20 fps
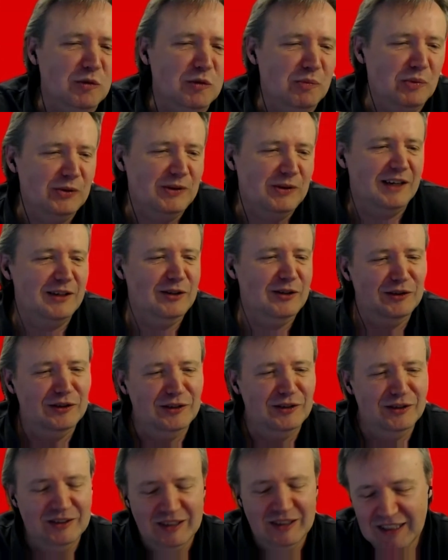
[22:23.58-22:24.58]
put that on
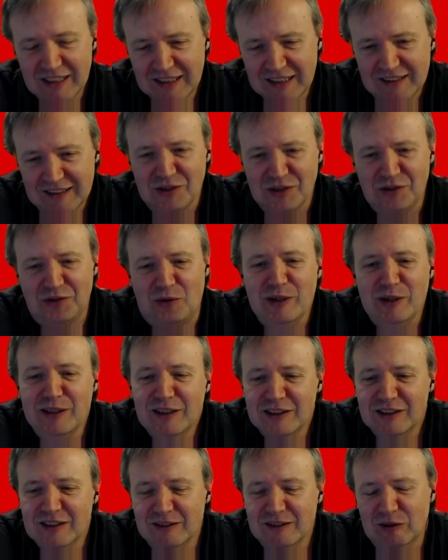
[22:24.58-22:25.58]
the screen
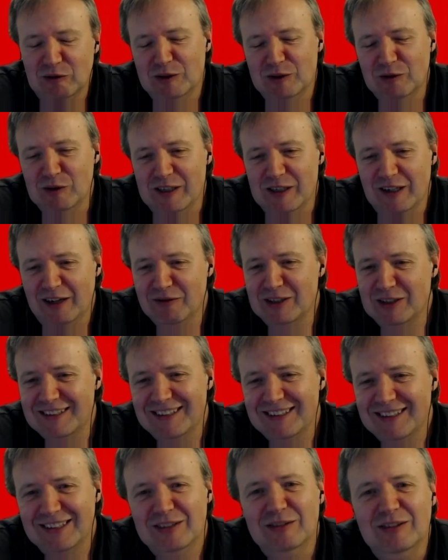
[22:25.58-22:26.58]
when we have it
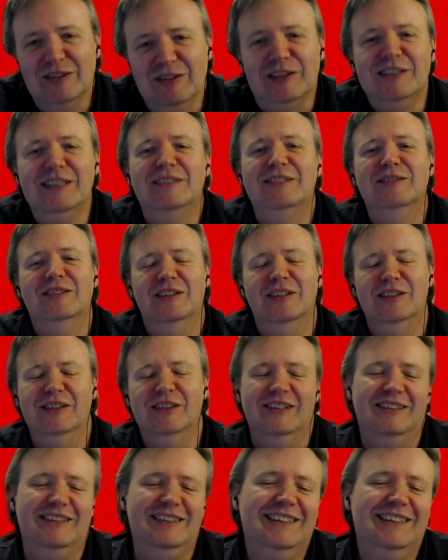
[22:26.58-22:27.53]
there on the